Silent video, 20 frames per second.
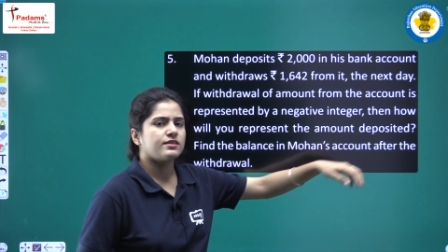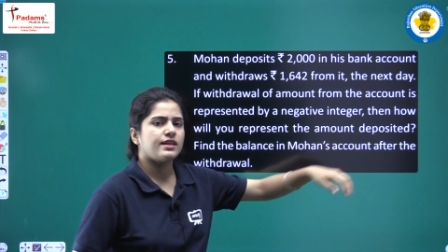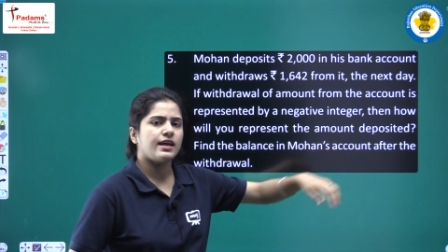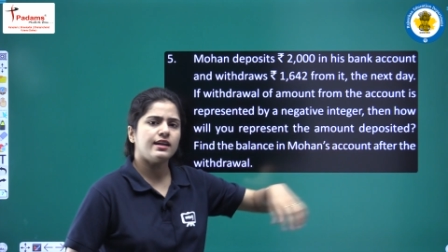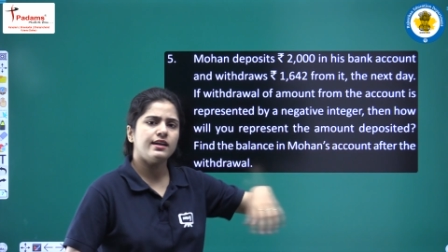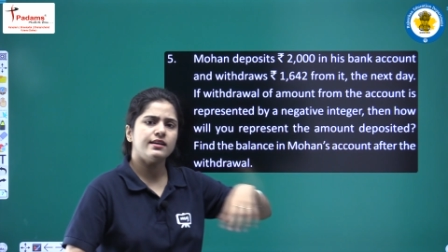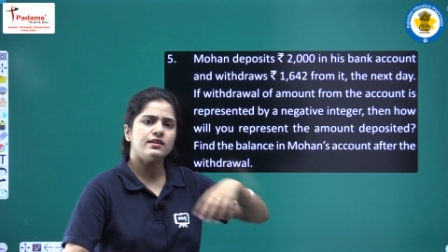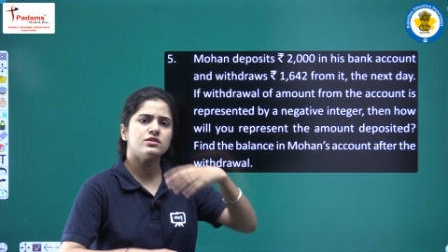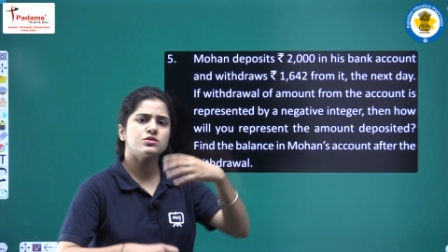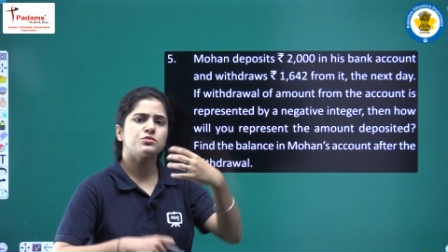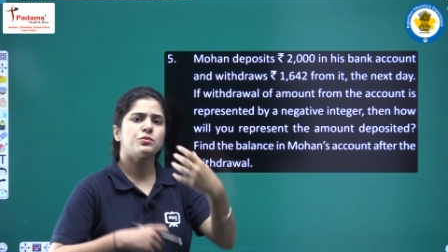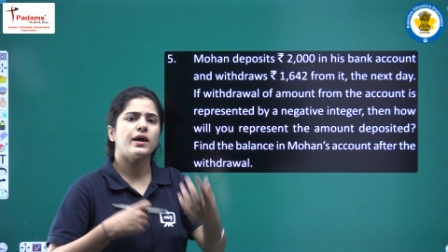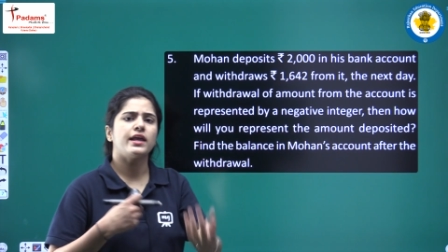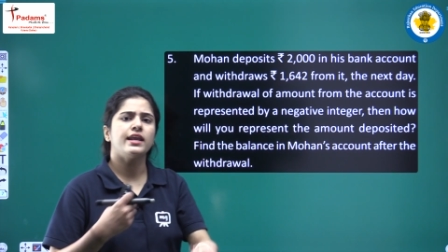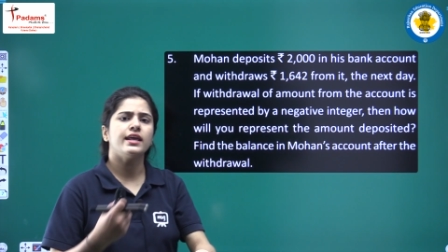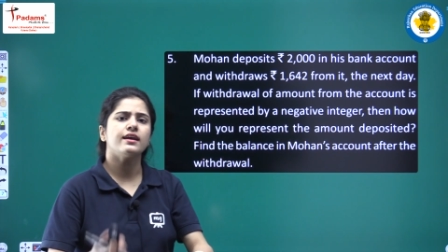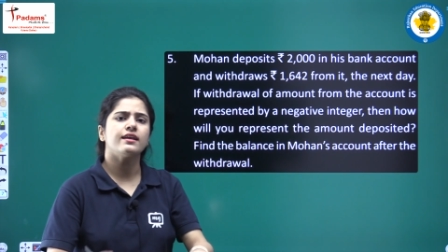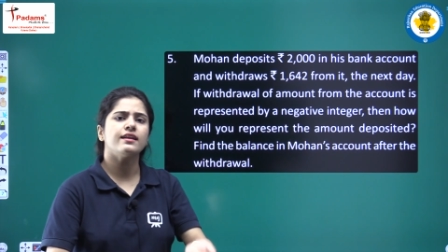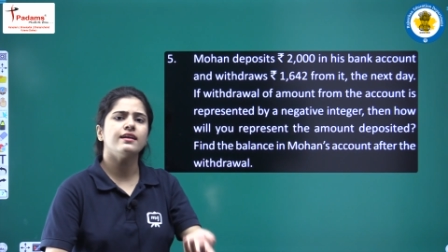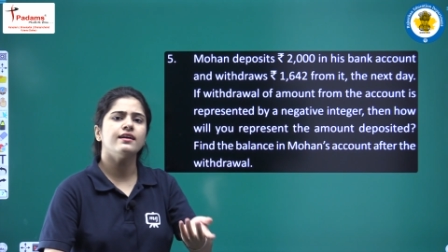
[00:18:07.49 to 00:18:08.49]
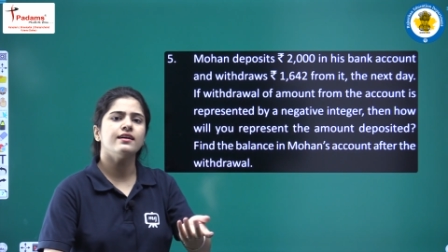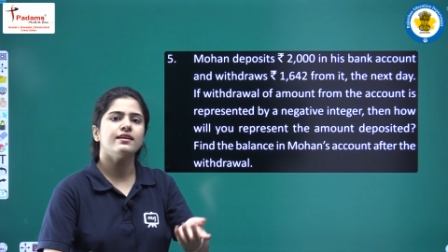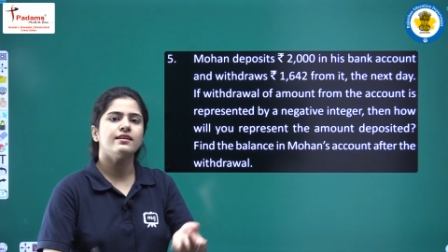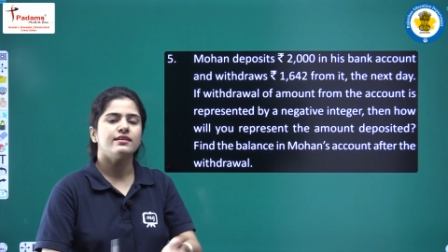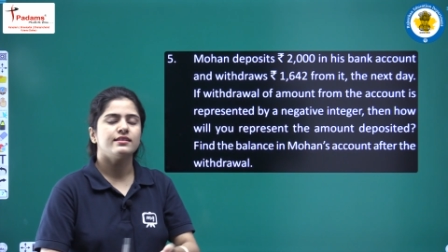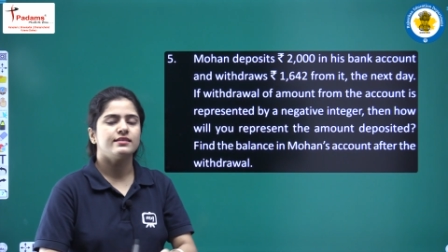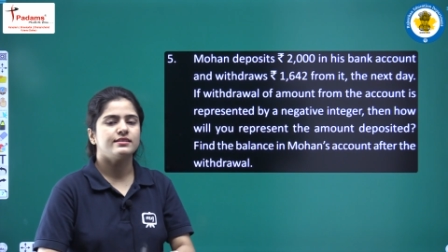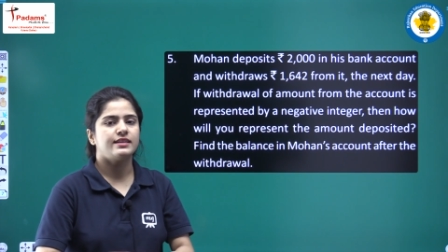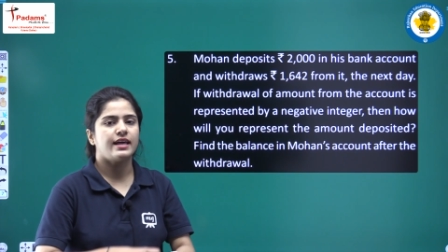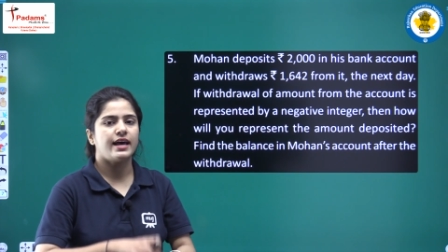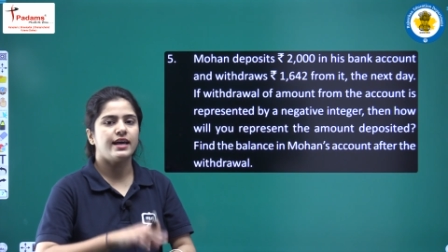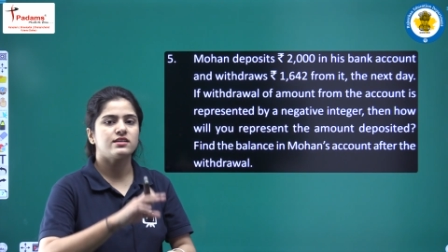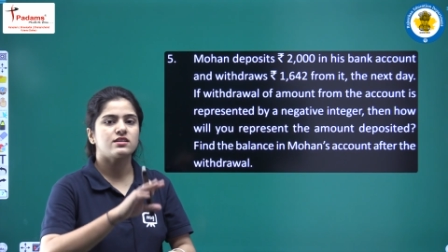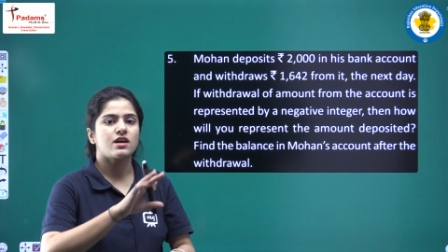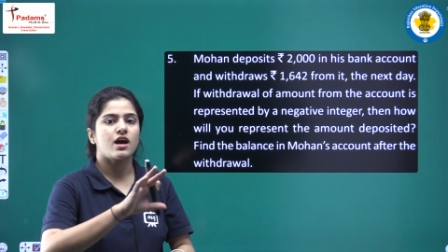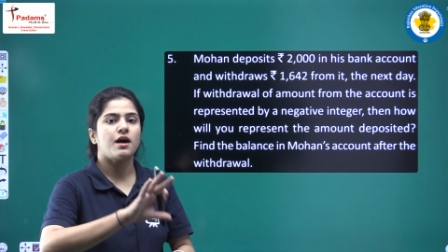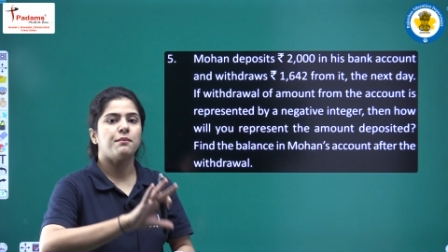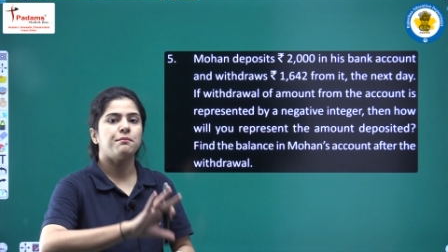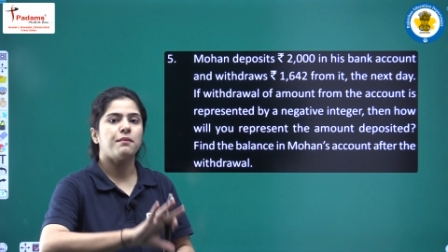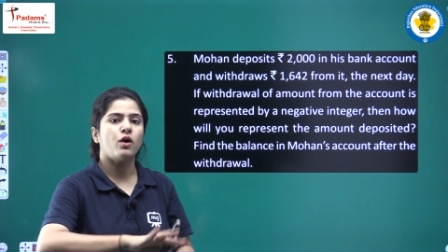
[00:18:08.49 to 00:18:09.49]
then it is very clear that
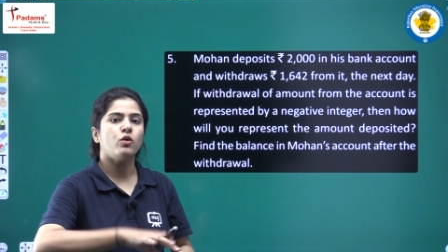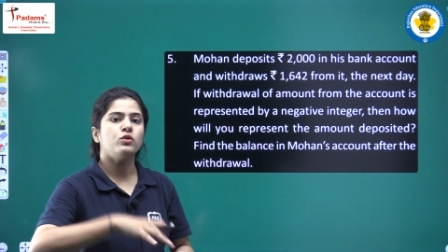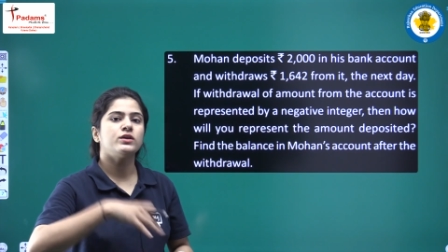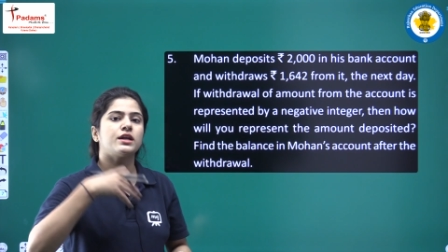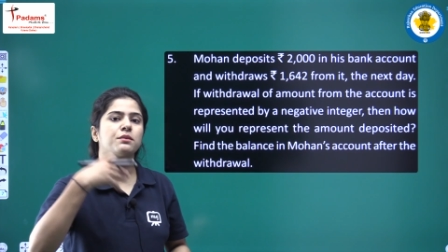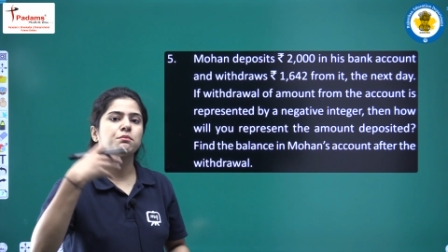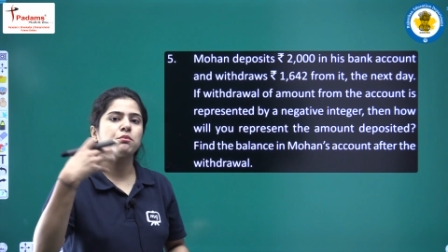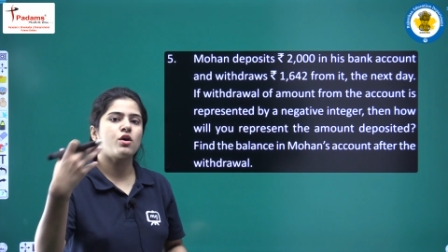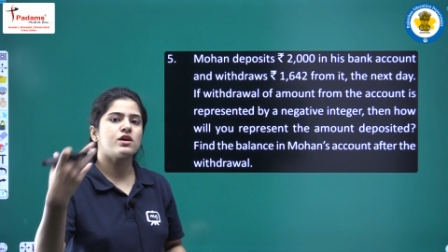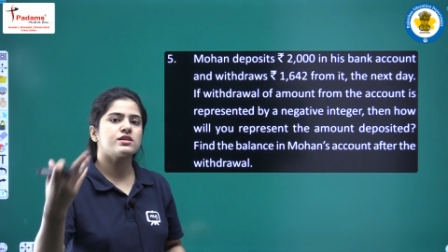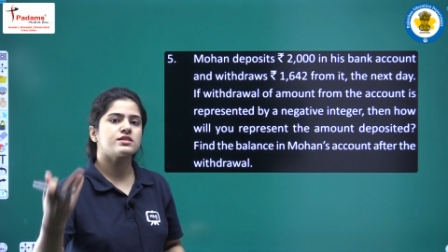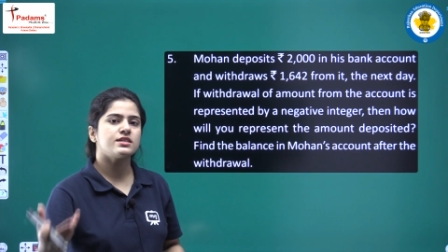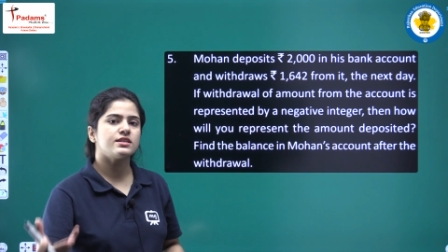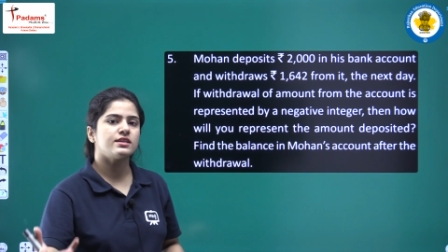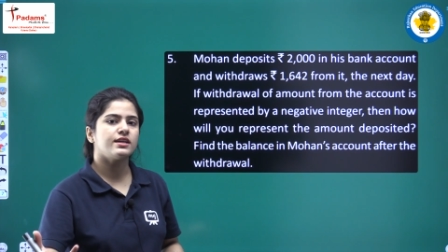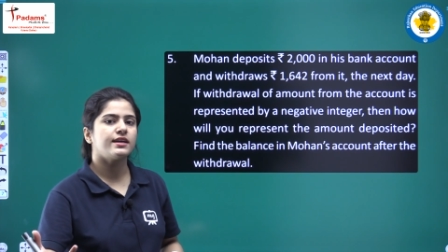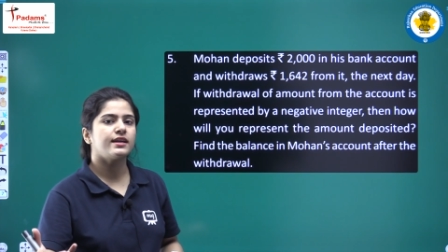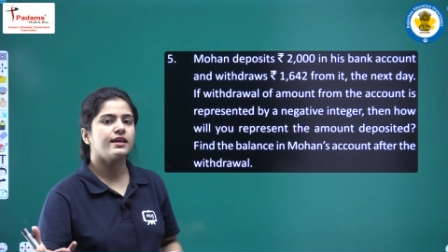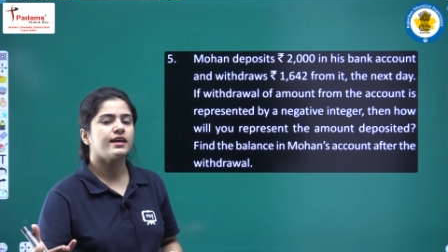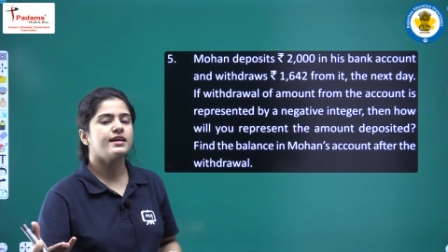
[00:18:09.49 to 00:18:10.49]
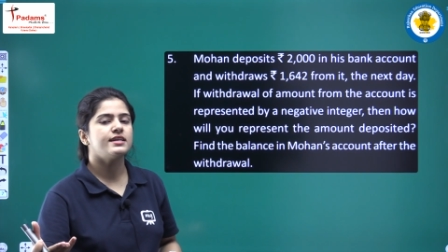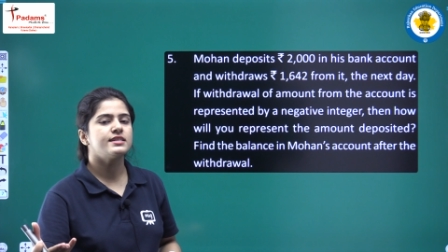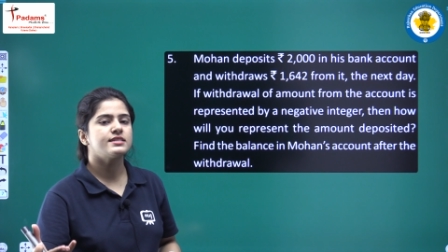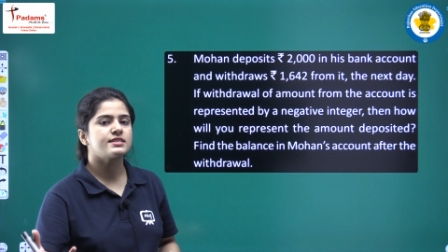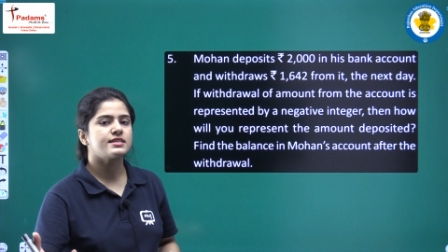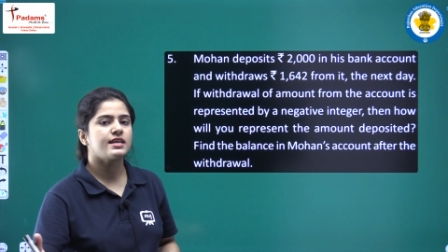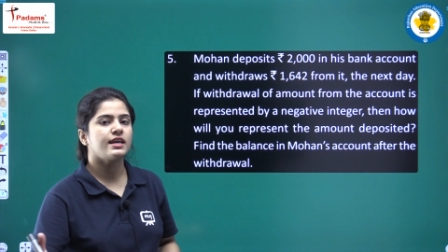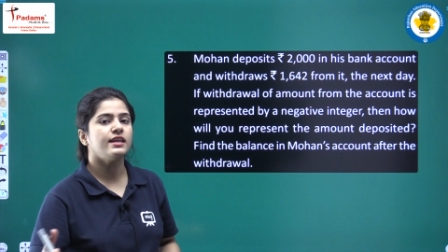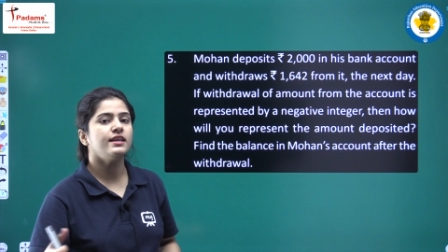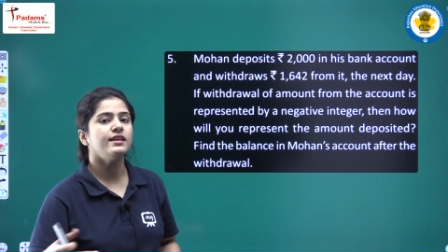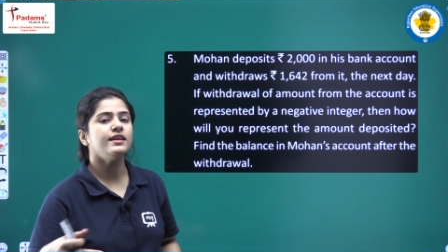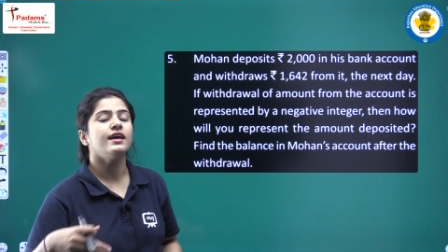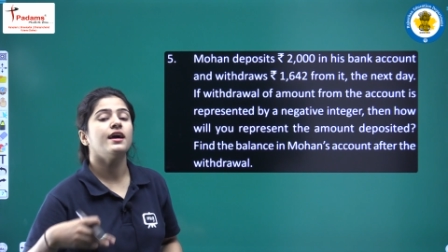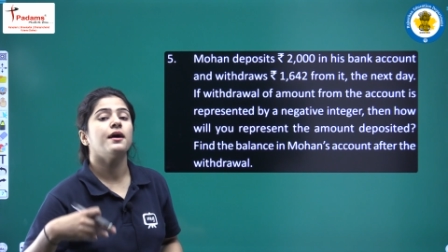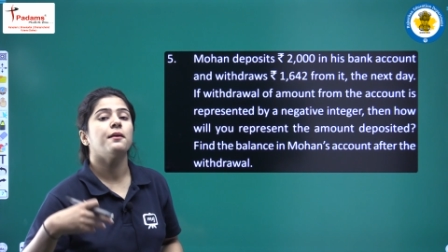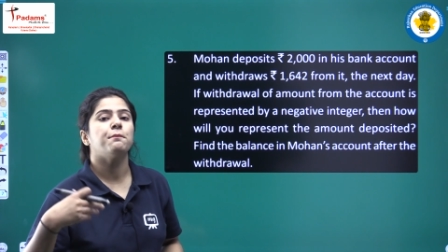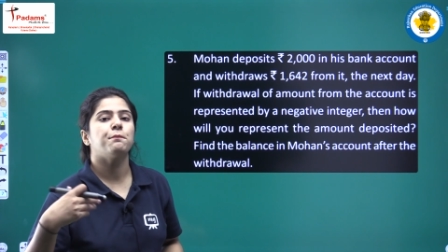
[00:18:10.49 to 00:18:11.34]
amount deposited is in